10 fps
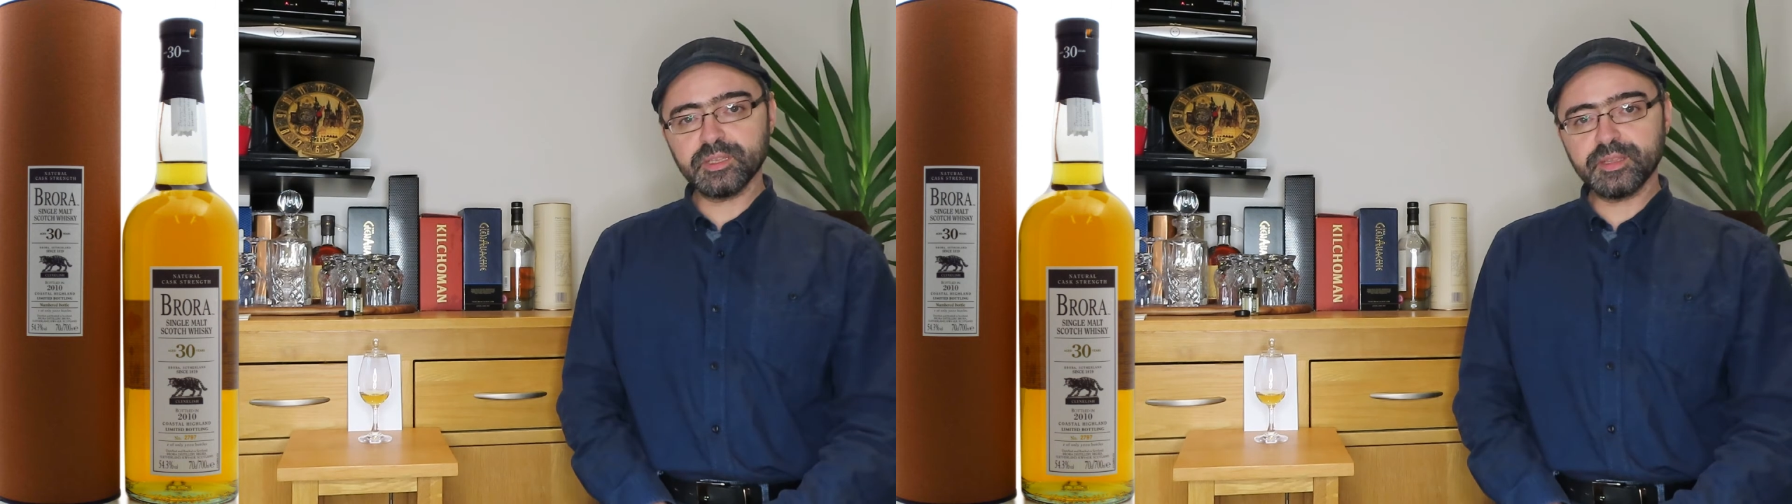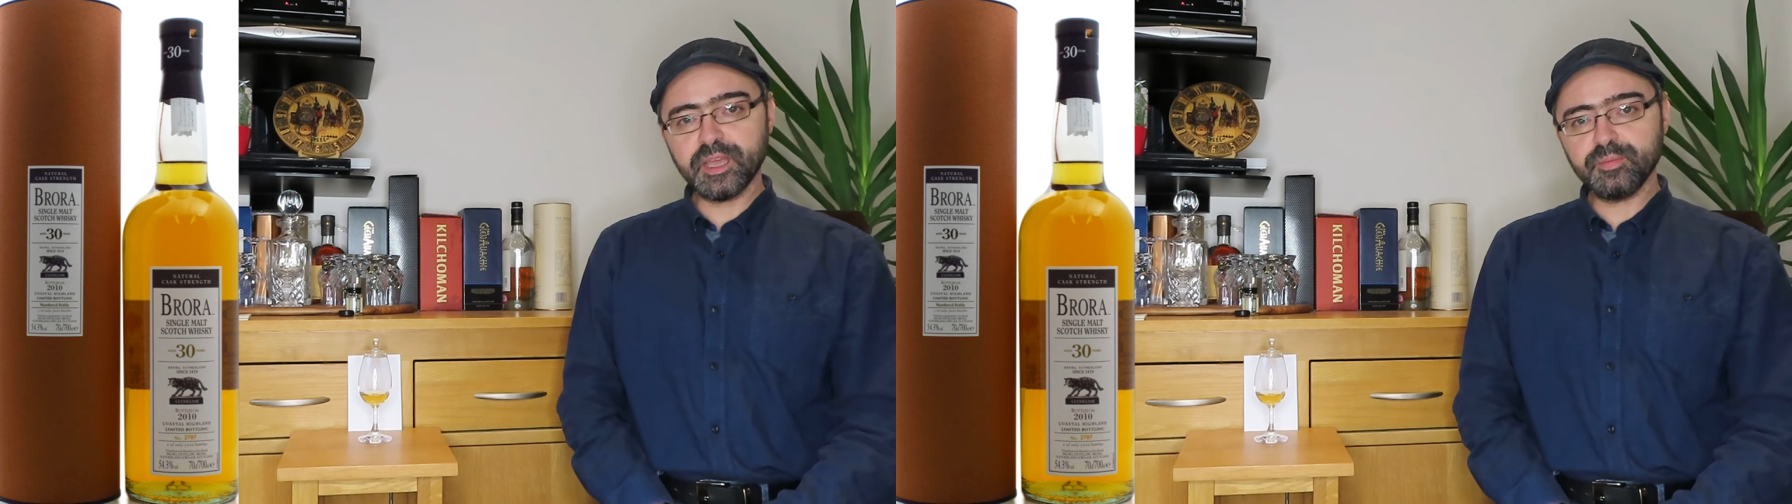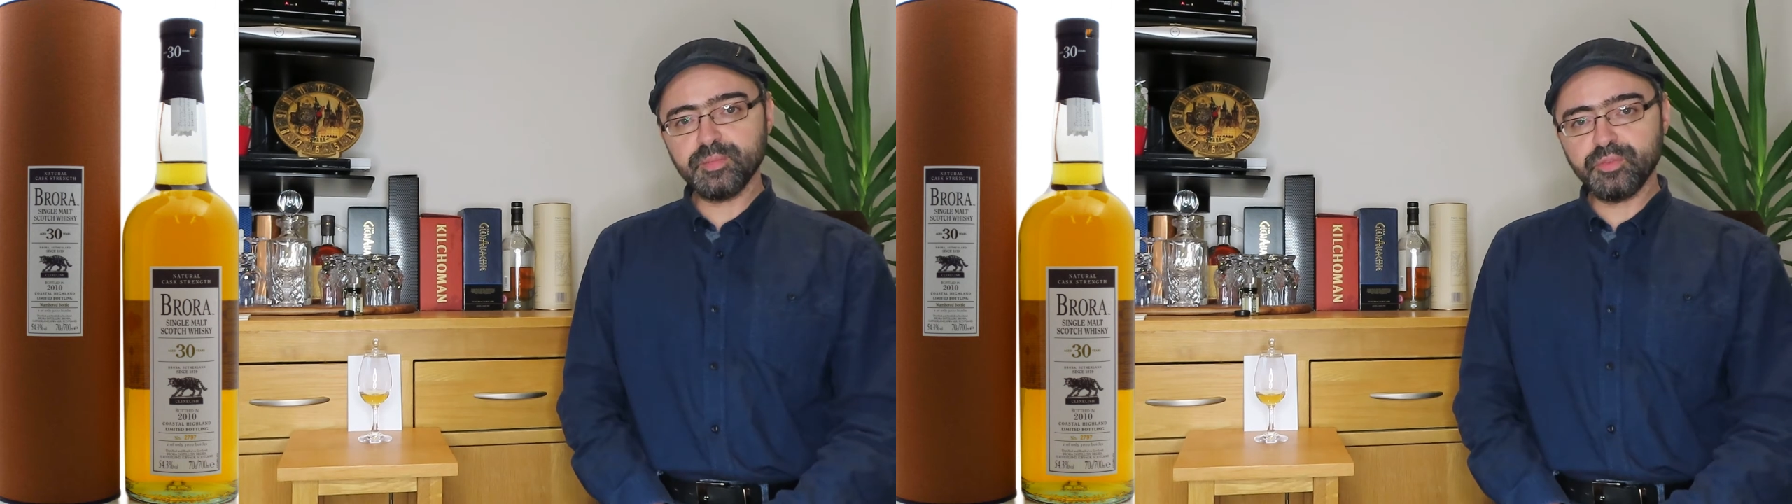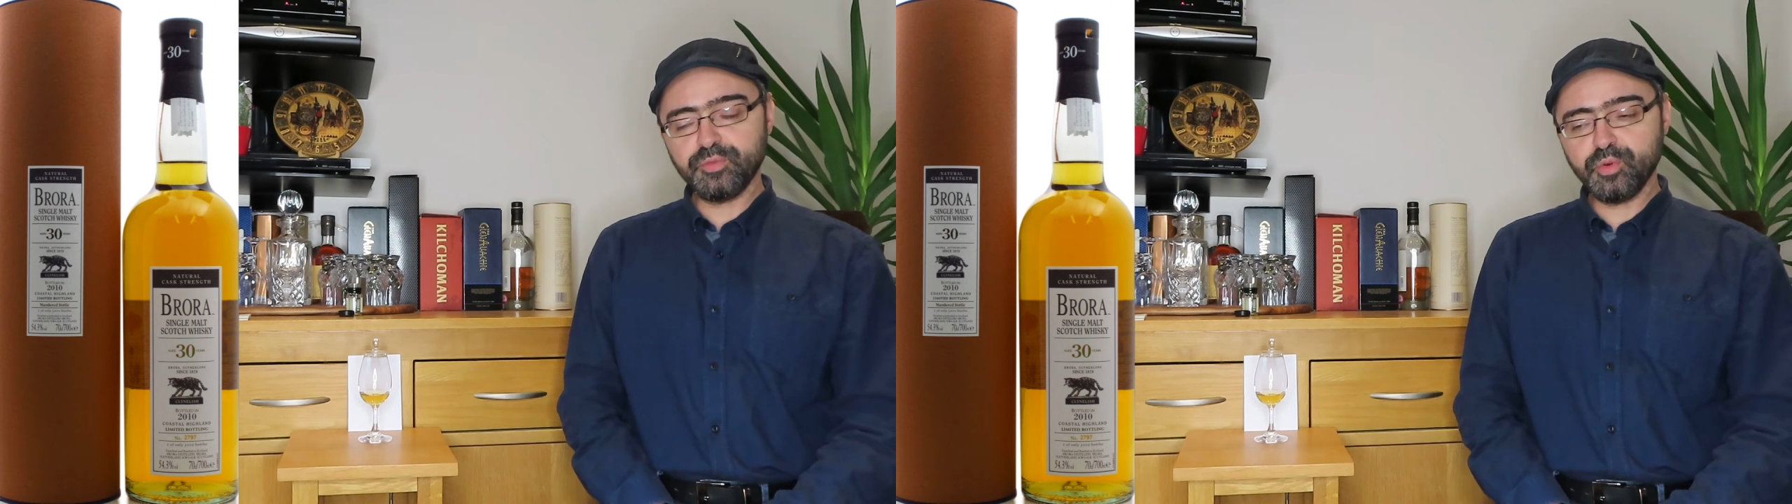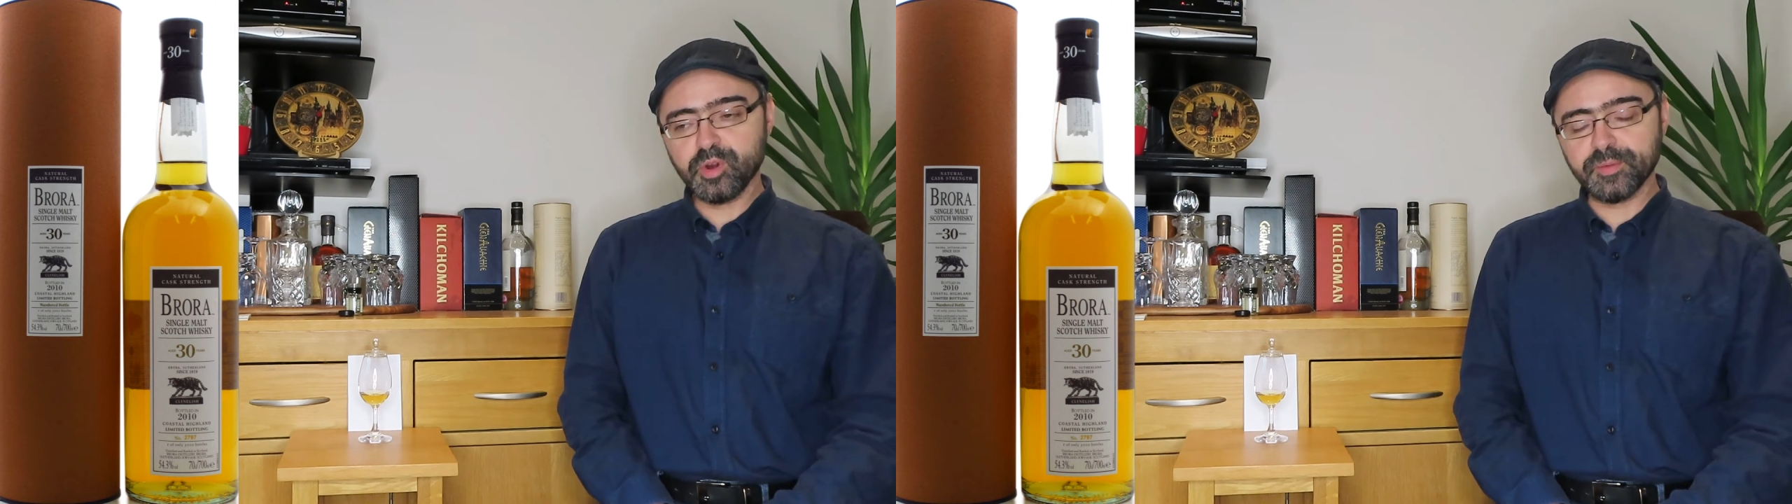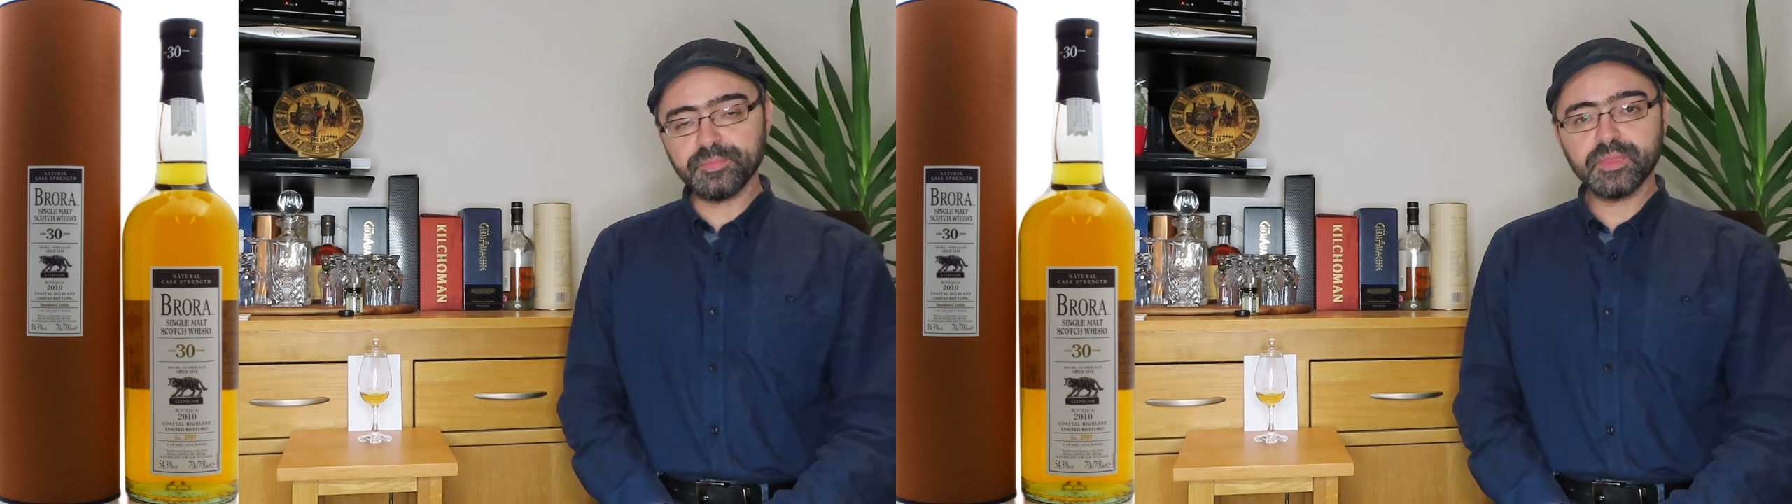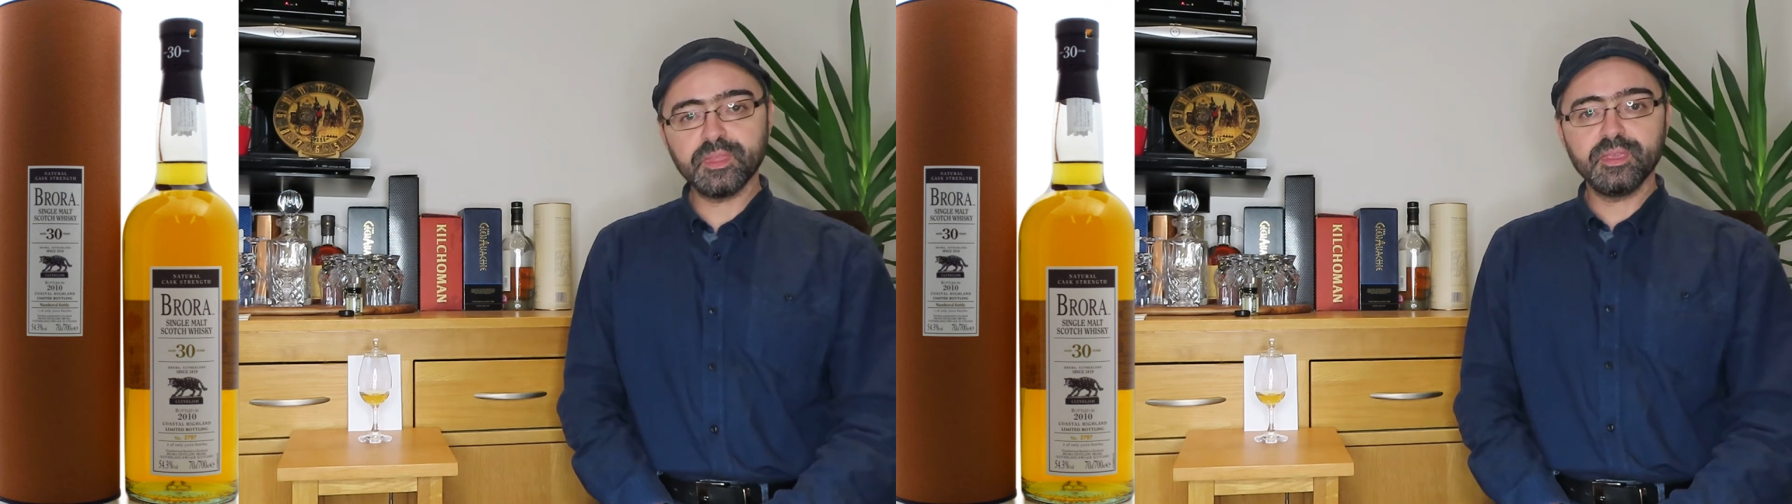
time before.